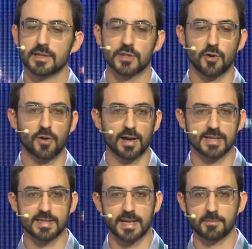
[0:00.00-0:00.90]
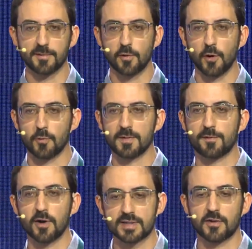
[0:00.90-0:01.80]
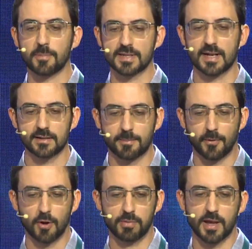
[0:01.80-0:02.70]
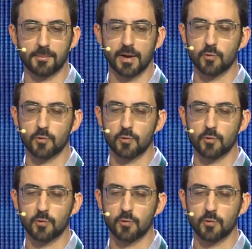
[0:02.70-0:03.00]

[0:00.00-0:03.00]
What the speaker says: So as I said before, we first represent the problem